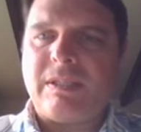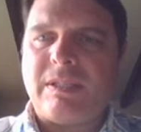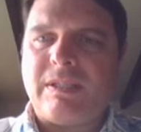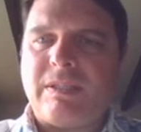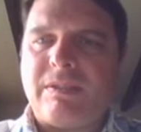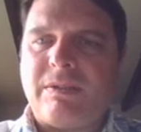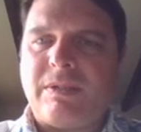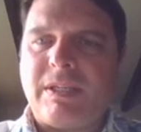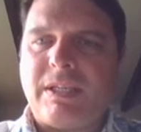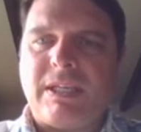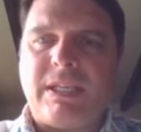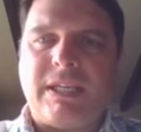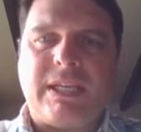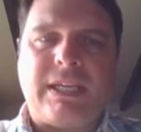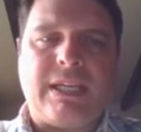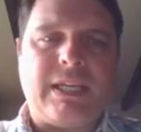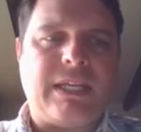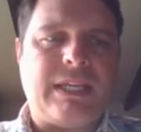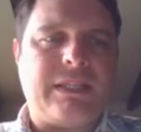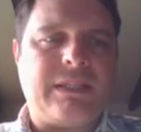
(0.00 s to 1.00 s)
Okay,
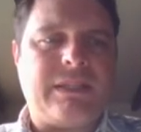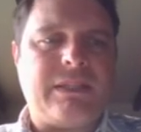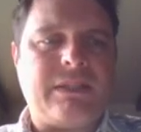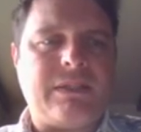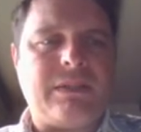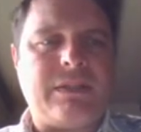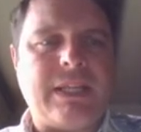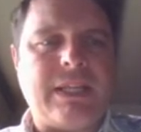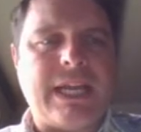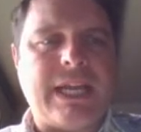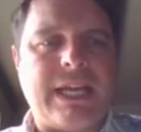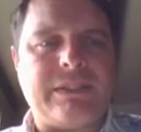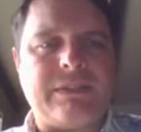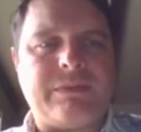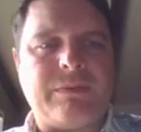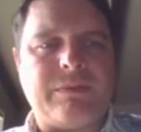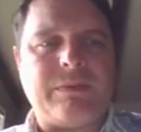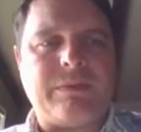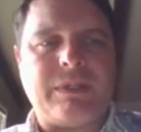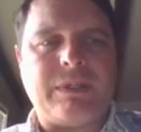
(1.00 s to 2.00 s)
and the
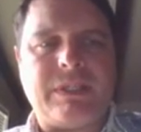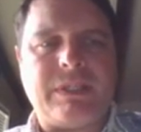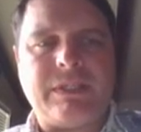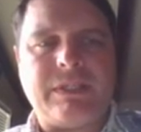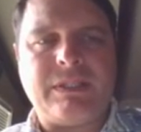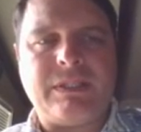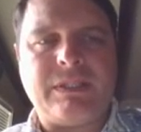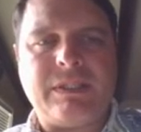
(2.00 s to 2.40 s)
last one